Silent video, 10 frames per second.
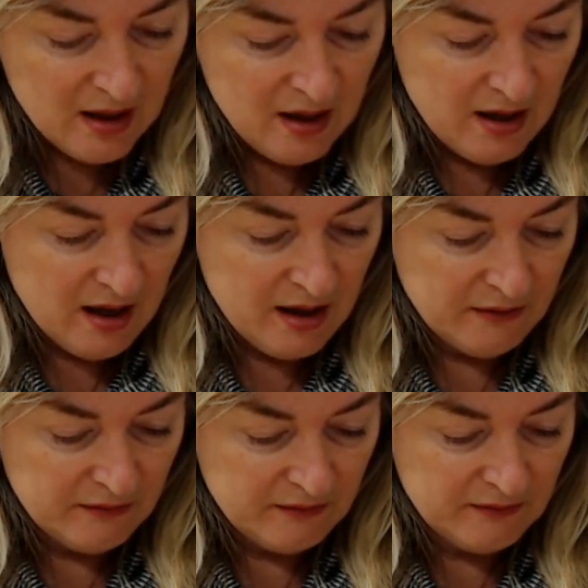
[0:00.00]

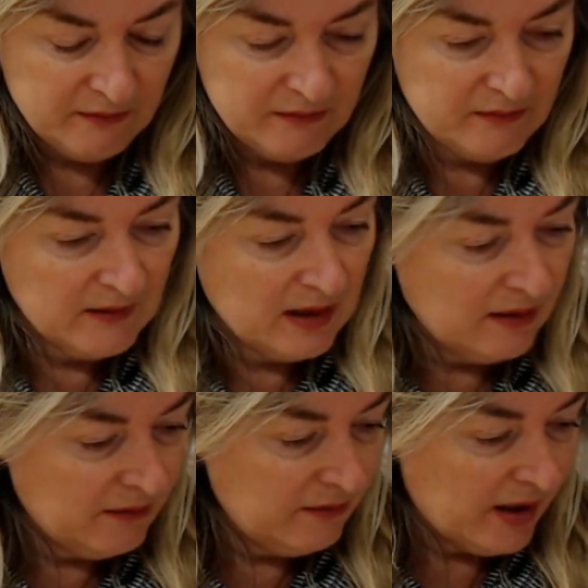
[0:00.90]

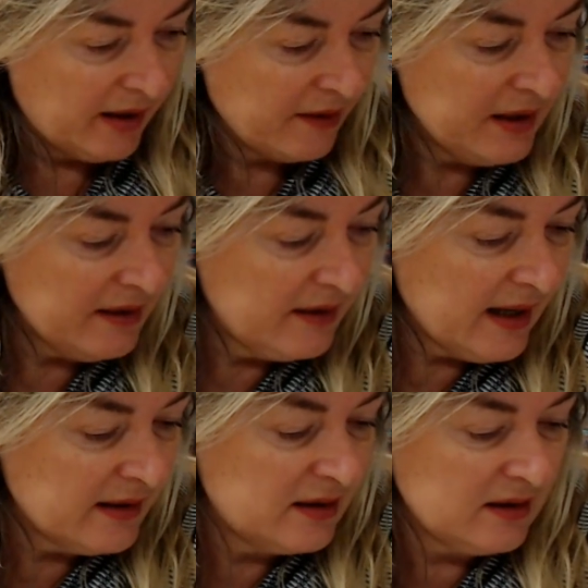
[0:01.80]
Right, I think
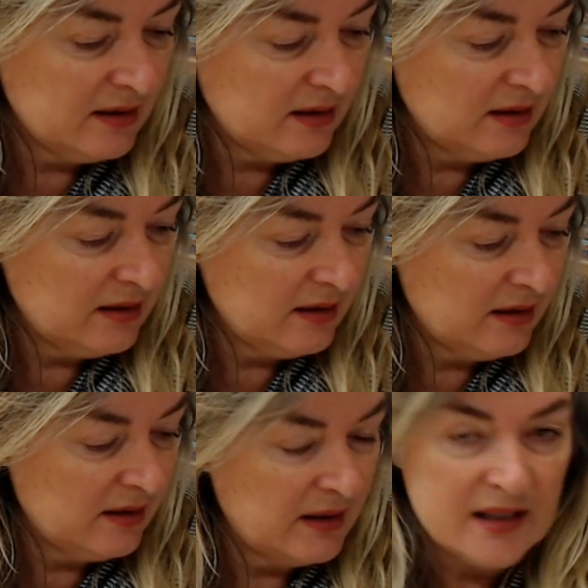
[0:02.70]
that
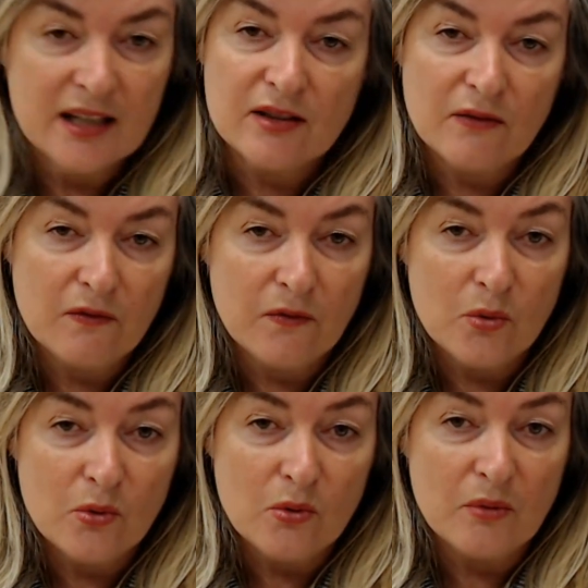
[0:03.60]
is it
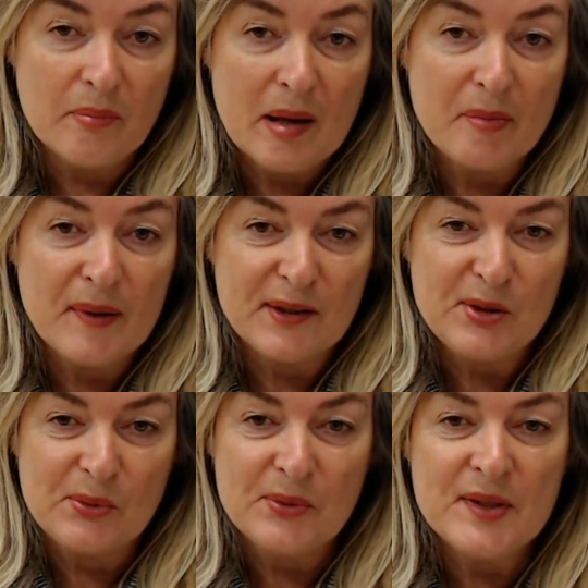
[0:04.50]
for paper bag
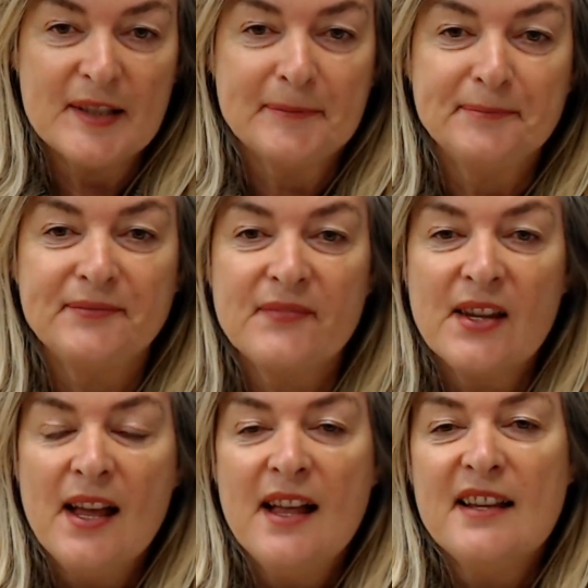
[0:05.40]
shorts.
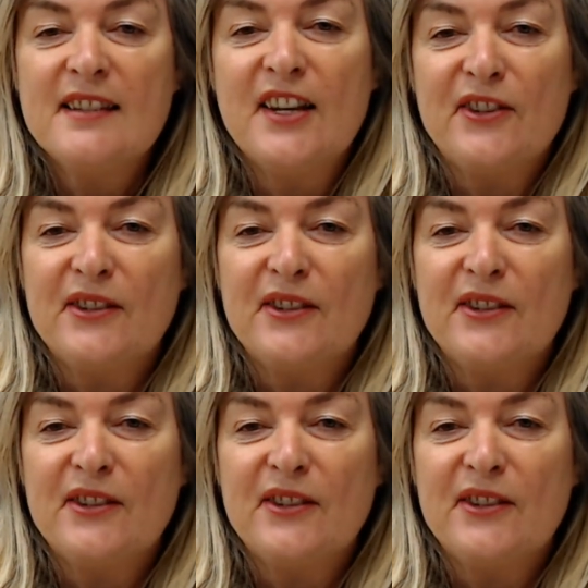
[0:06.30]
So,